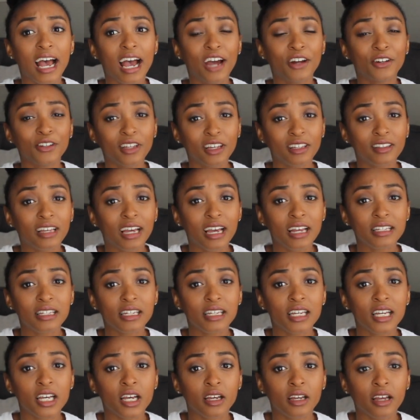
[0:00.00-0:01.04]
I don't like the
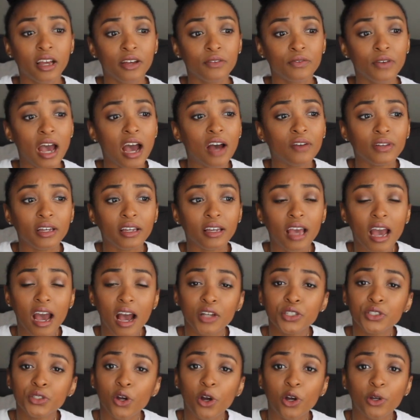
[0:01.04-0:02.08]
idea of having
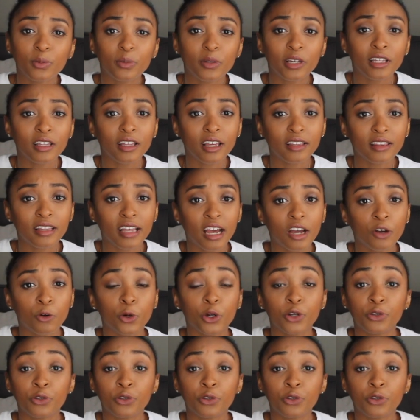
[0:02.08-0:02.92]
cash on me like that,